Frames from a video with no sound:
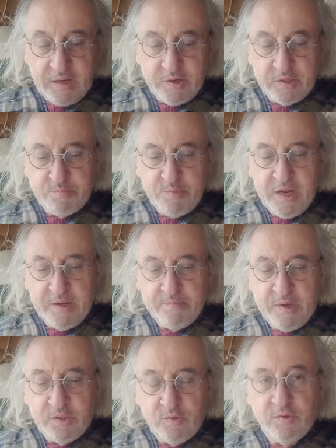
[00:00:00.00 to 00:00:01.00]
because my
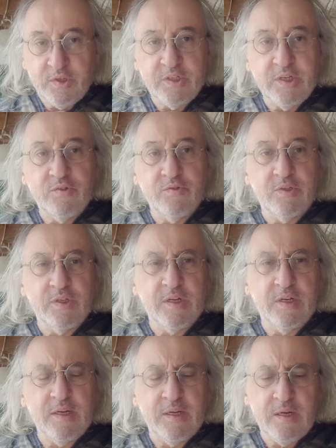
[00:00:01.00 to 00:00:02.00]
daughter's
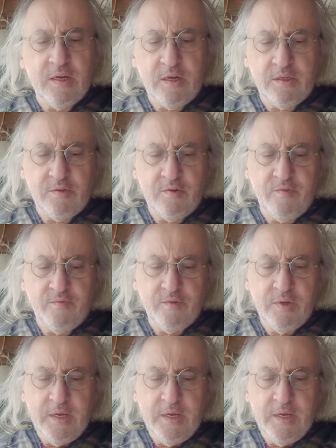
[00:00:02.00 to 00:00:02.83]
interested in sort of